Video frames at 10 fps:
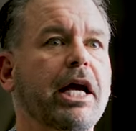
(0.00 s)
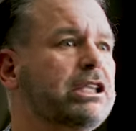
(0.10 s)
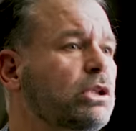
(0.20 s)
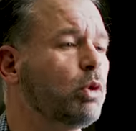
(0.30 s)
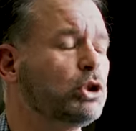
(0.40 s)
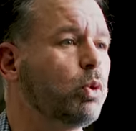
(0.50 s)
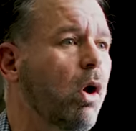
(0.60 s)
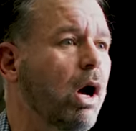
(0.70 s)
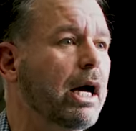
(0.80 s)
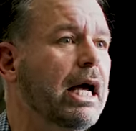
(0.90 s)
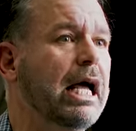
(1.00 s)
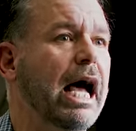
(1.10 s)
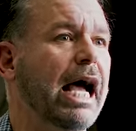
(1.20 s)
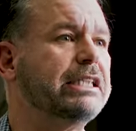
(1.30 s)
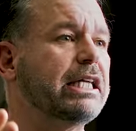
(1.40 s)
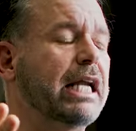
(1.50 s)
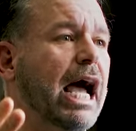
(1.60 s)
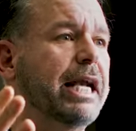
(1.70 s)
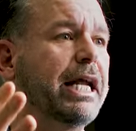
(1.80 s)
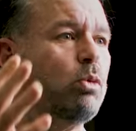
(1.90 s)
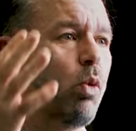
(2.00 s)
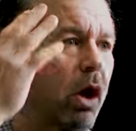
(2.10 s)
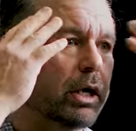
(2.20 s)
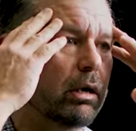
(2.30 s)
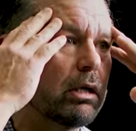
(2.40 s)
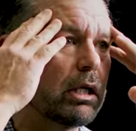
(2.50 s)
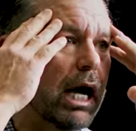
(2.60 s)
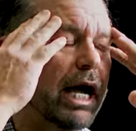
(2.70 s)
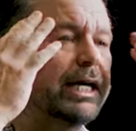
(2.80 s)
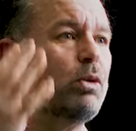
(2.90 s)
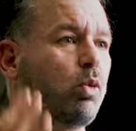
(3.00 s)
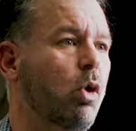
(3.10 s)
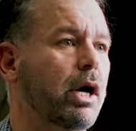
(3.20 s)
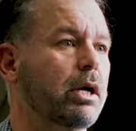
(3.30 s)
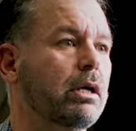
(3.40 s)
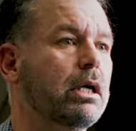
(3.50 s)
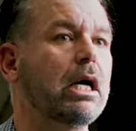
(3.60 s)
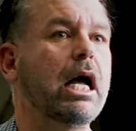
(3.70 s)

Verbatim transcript: He What's wrong? I said, I need water. I need water.